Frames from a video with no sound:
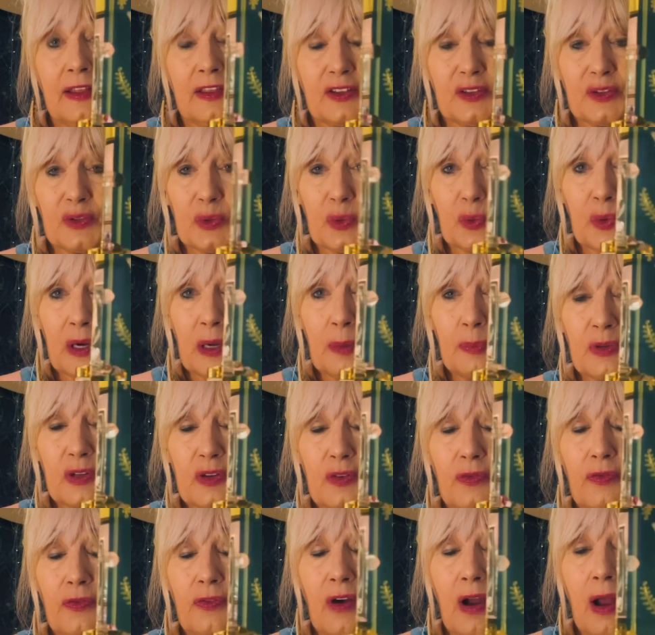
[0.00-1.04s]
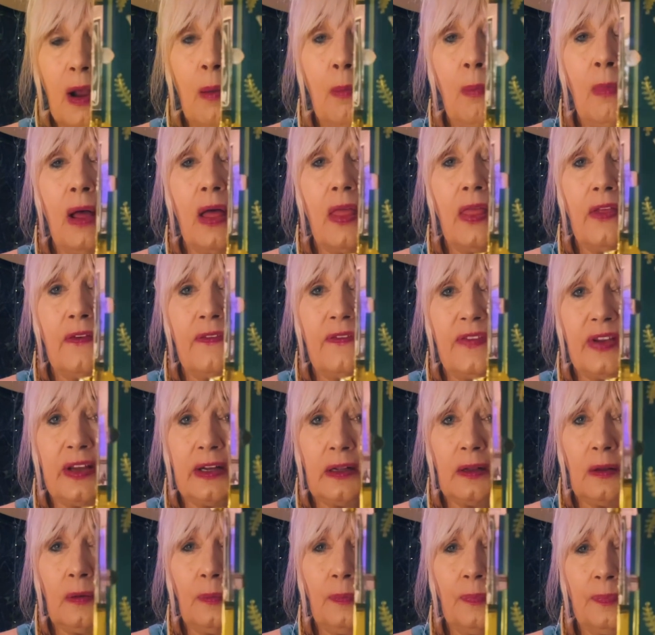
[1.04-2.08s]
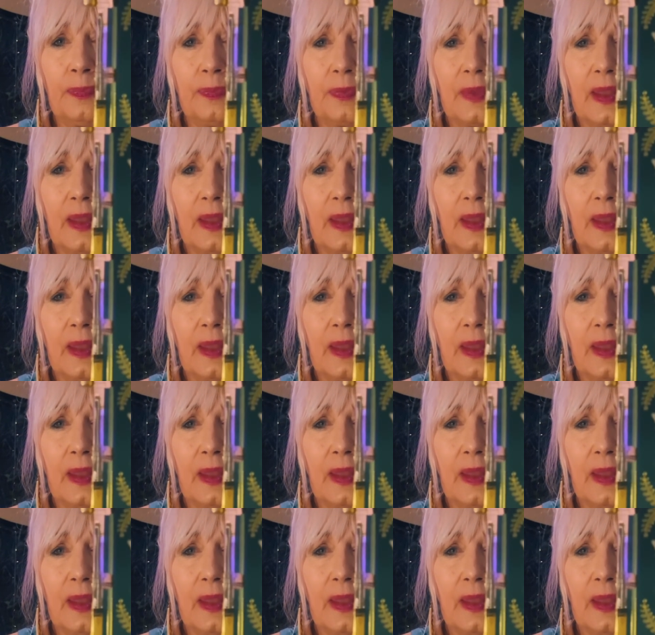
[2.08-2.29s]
the script from the film